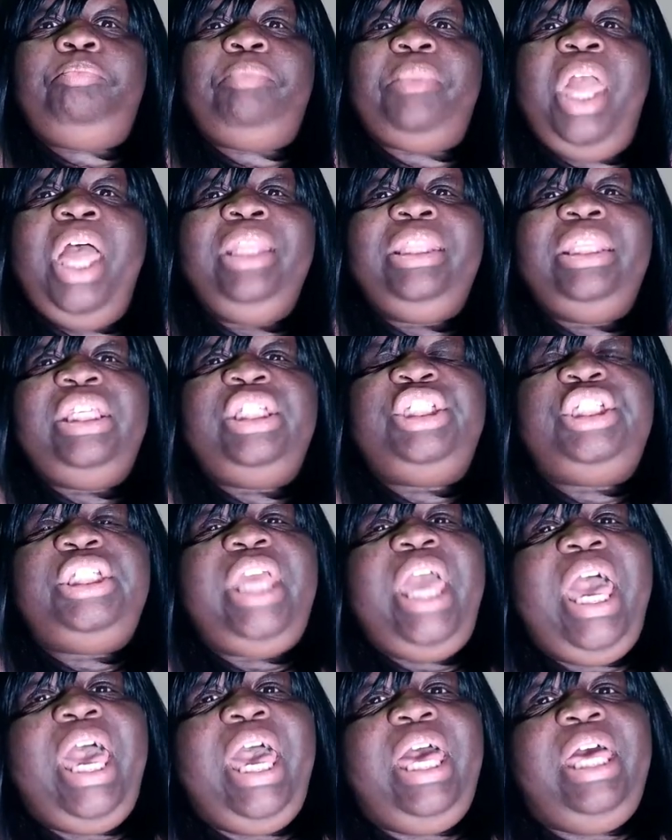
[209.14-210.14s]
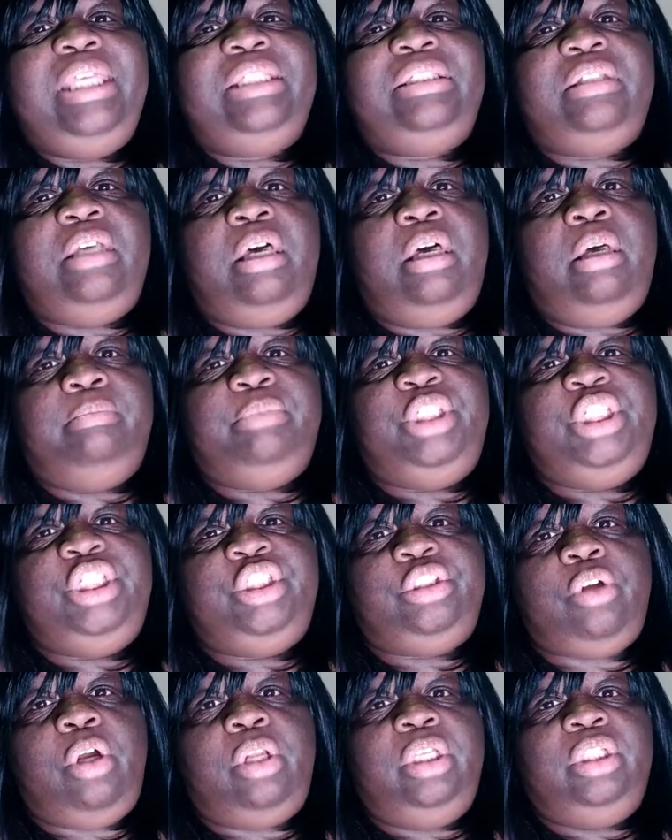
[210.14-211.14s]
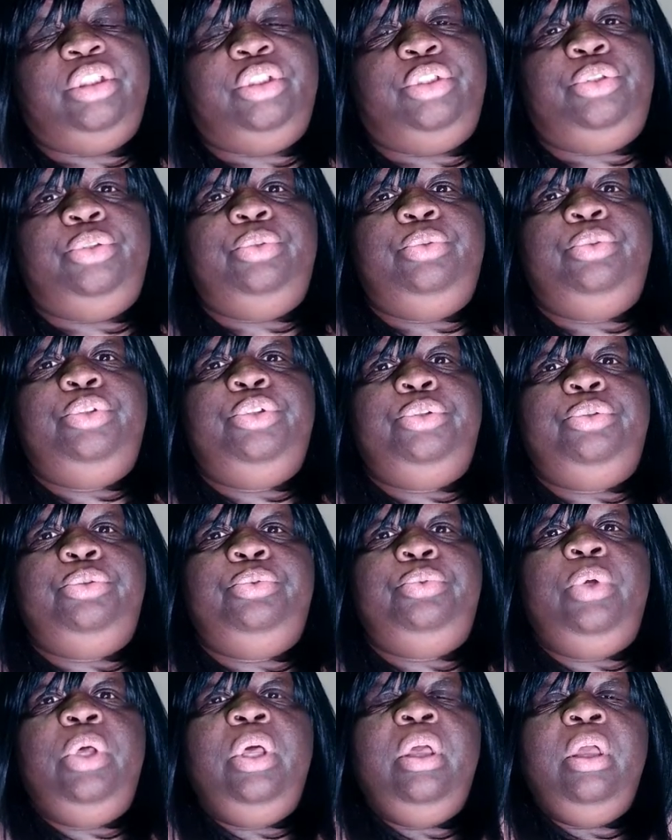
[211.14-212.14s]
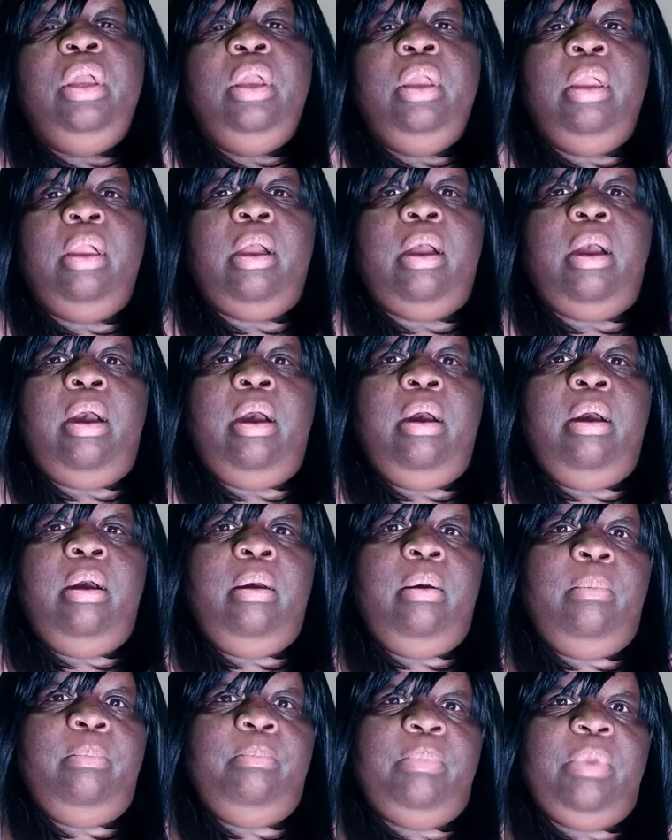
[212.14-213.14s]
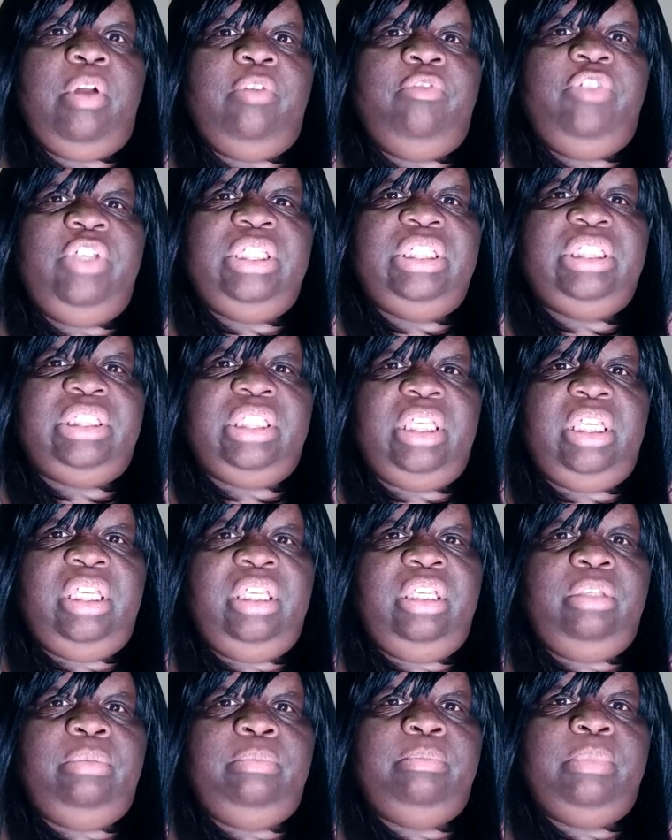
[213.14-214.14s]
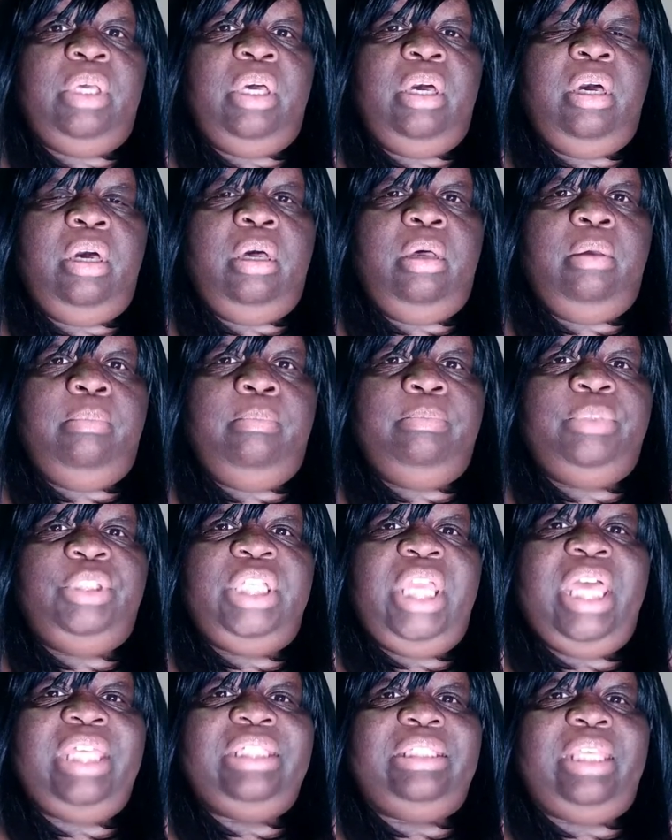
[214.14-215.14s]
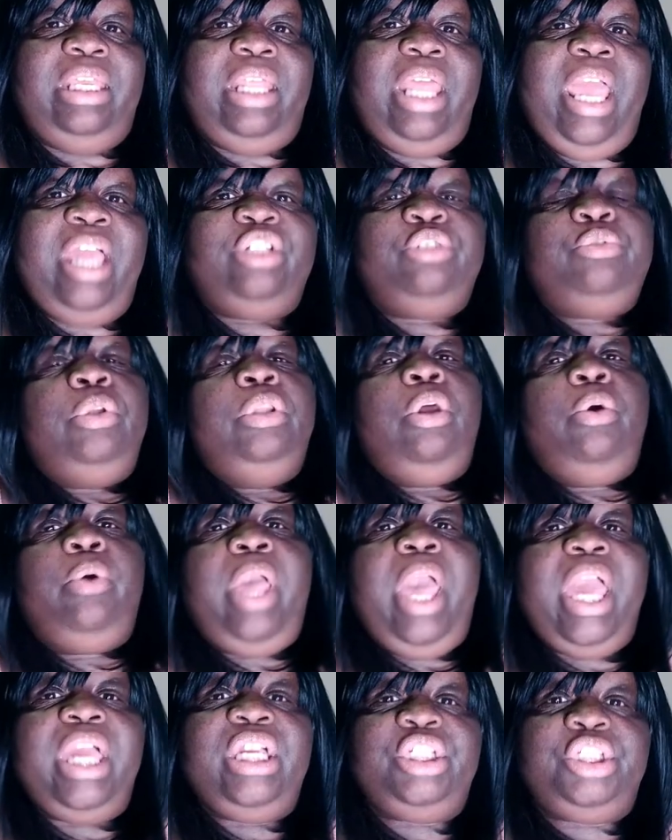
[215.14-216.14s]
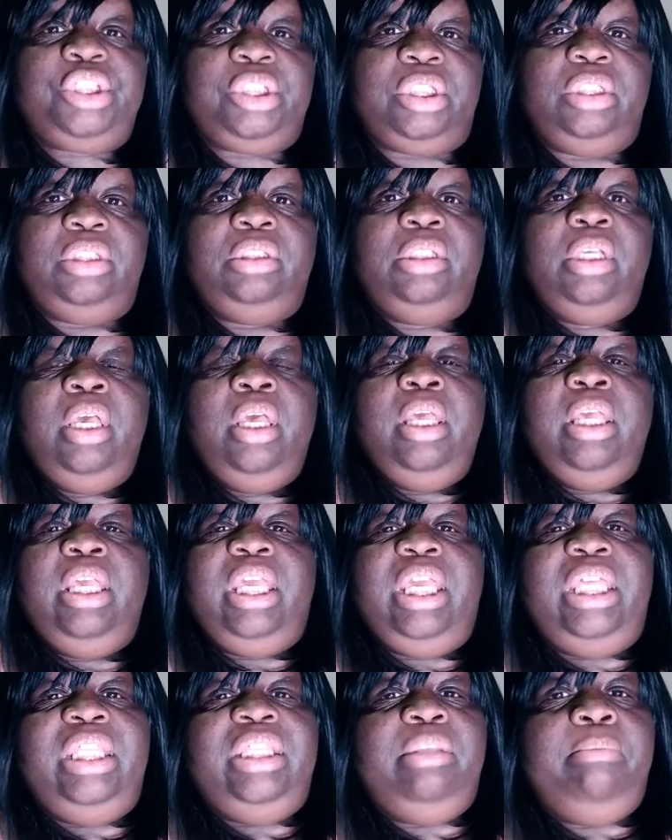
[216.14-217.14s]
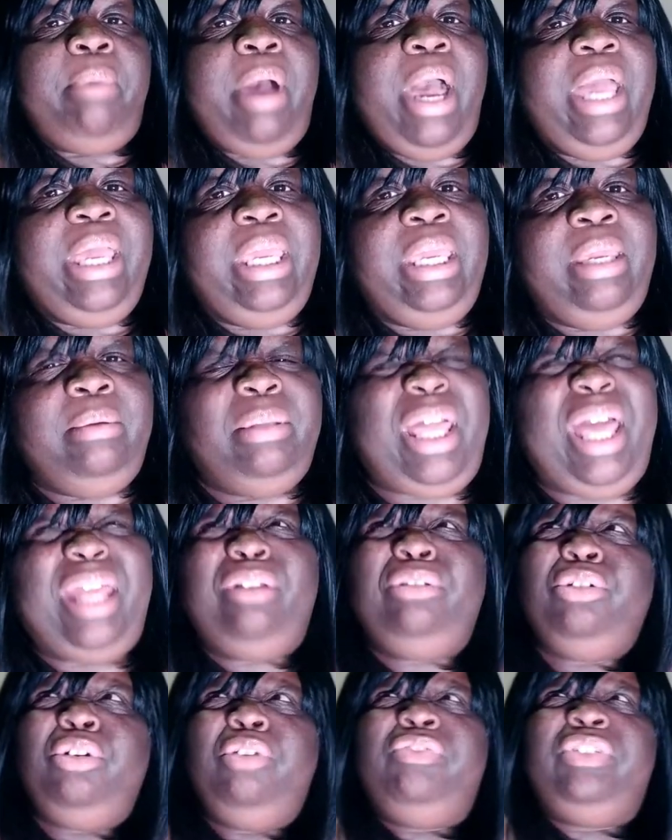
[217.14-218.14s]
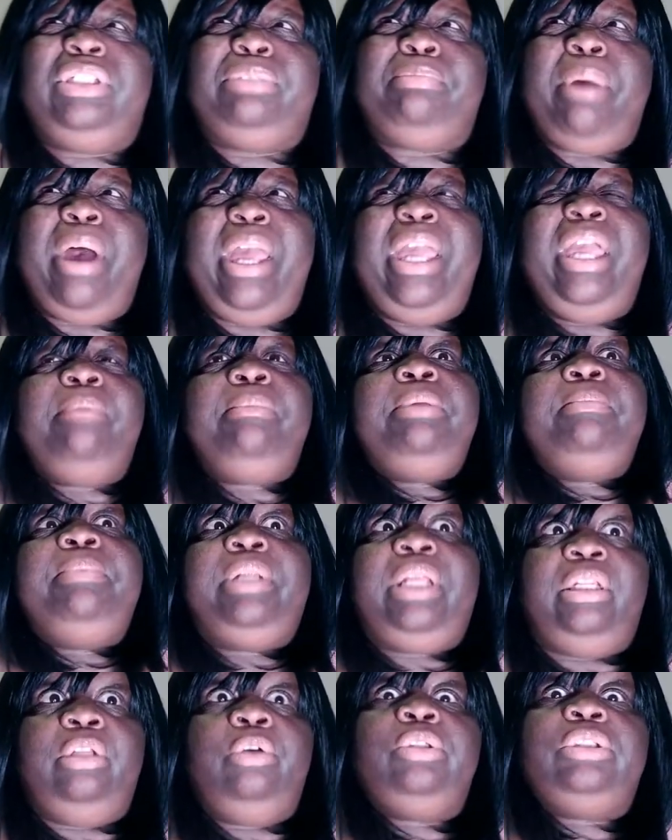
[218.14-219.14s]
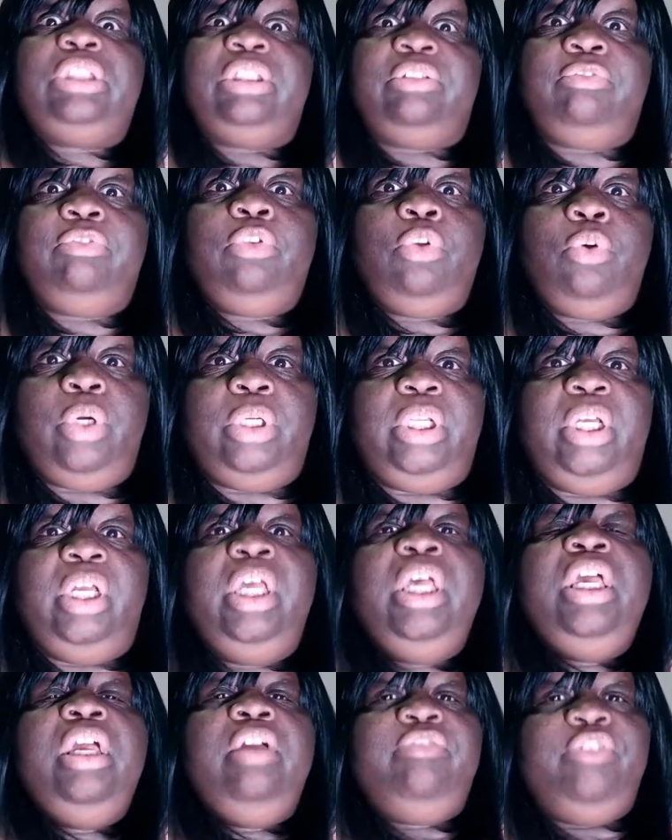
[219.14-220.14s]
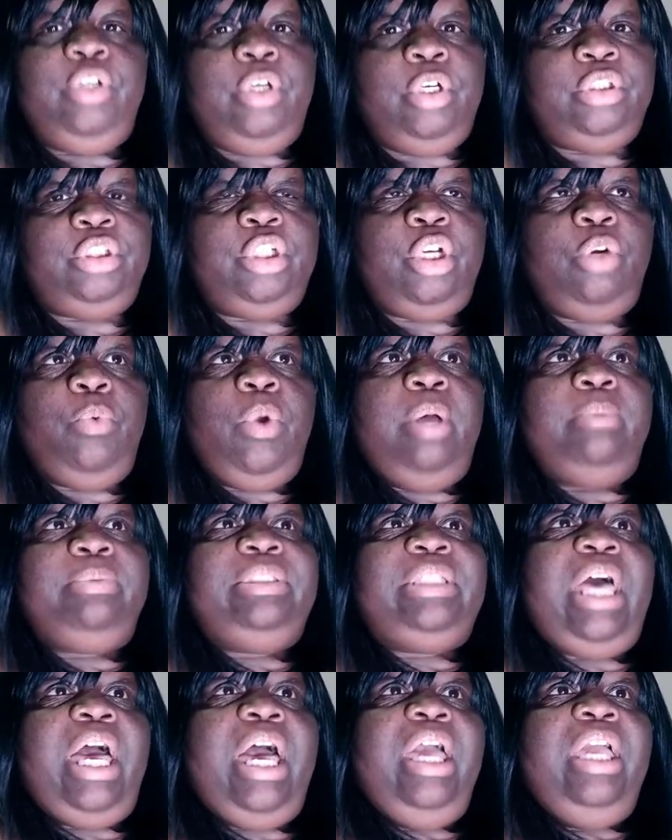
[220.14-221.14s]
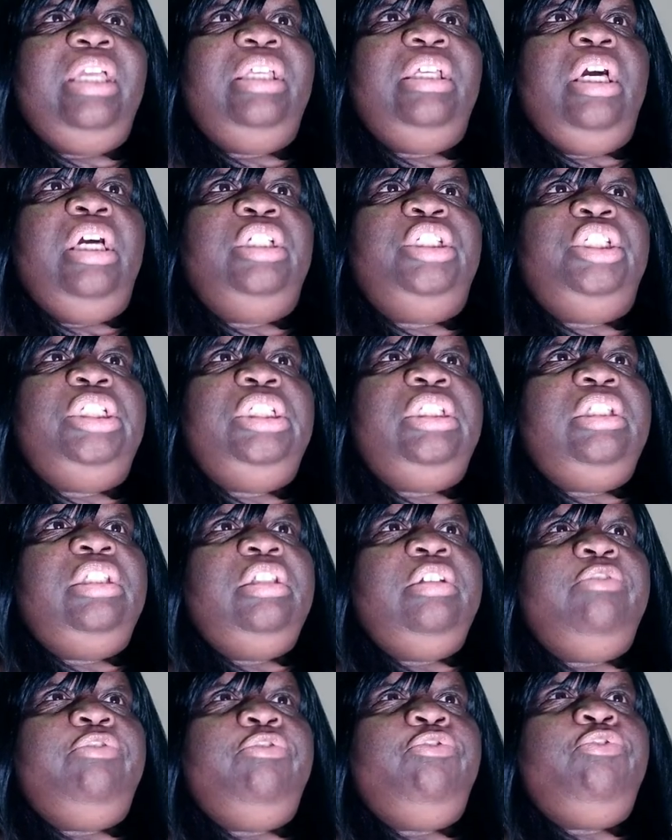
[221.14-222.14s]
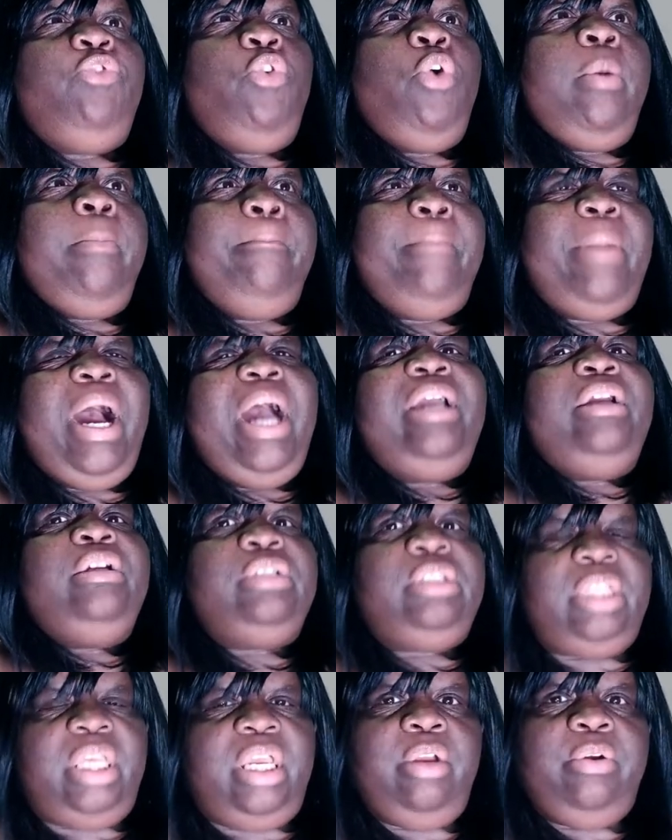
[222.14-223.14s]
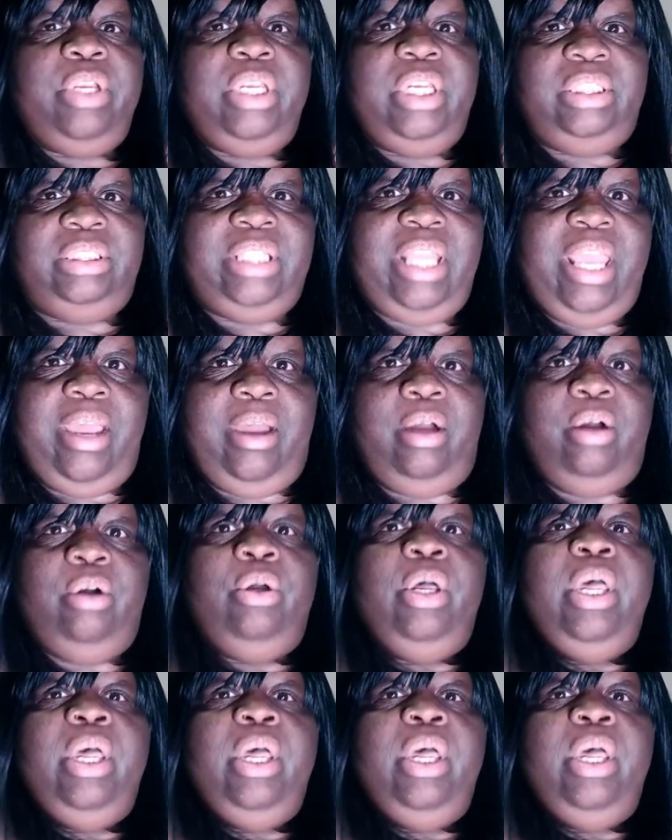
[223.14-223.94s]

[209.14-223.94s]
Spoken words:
I think she has, she's starting to do vsteam. She has an actual location in the Miami. I don't know if it's Miami, but I know it's in Florida. If you go to her website, she's in the Fort Myers area now,